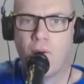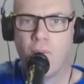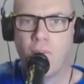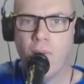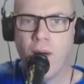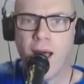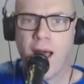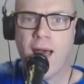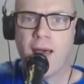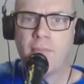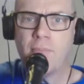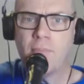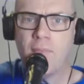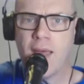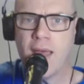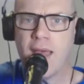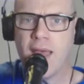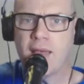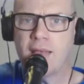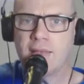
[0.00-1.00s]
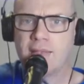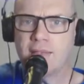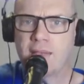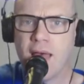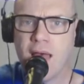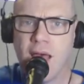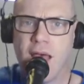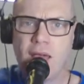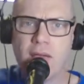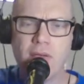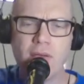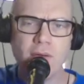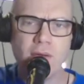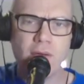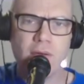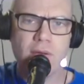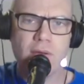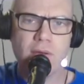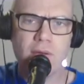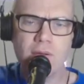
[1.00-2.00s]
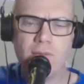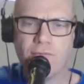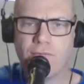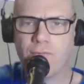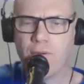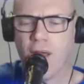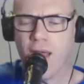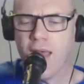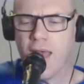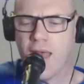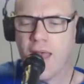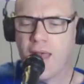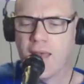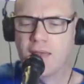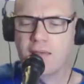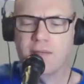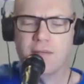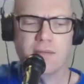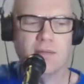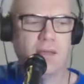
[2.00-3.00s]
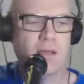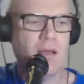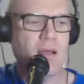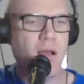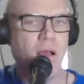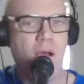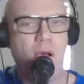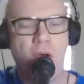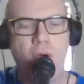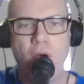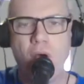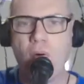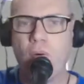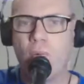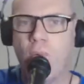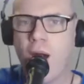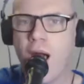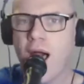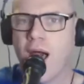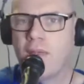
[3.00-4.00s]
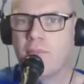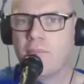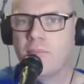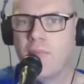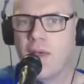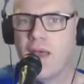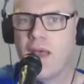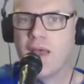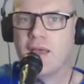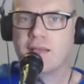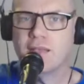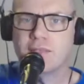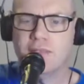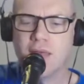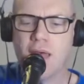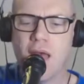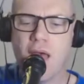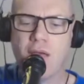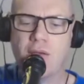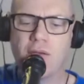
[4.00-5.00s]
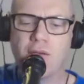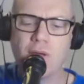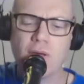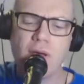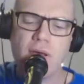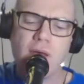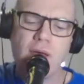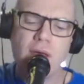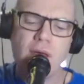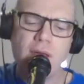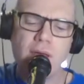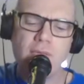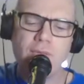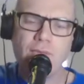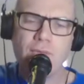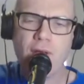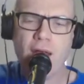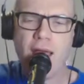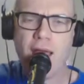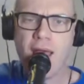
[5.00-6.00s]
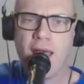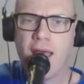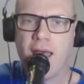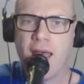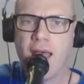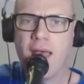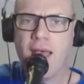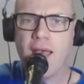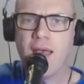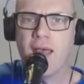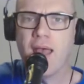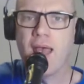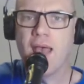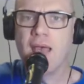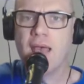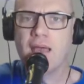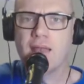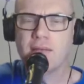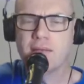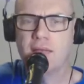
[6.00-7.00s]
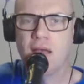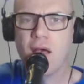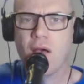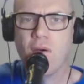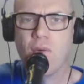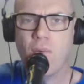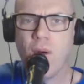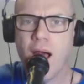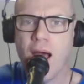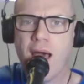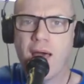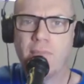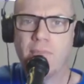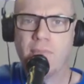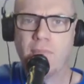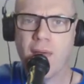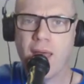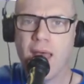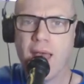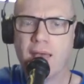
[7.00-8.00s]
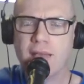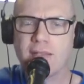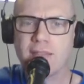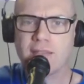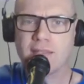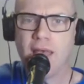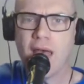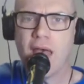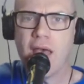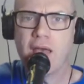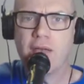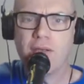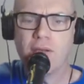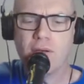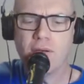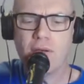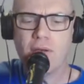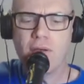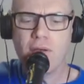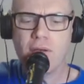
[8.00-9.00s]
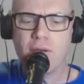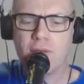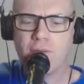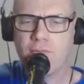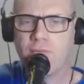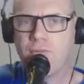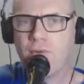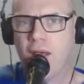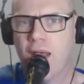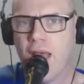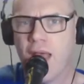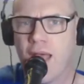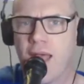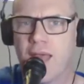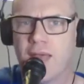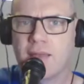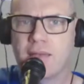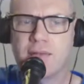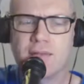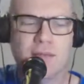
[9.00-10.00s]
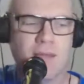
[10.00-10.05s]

What makes a good friend? What makes a good friend? What makes a good friend?